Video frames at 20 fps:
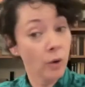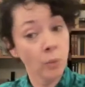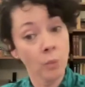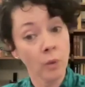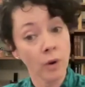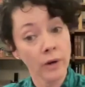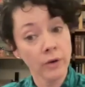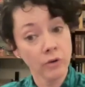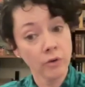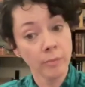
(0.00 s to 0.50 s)

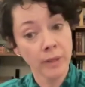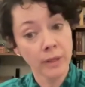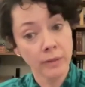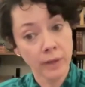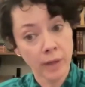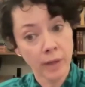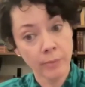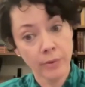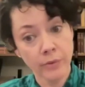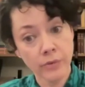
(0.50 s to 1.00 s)
want to be
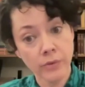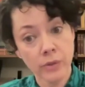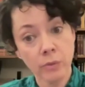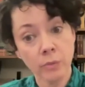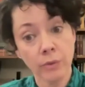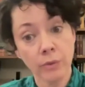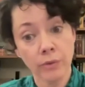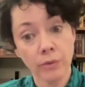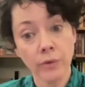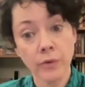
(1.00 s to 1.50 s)
that person
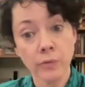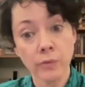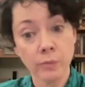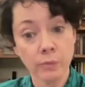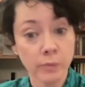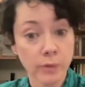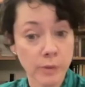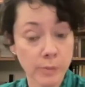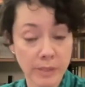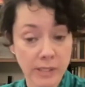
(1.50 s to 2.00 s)
with her
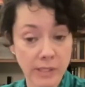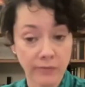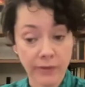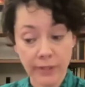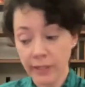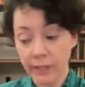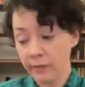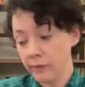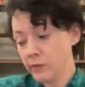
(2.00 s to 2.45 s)
specifically.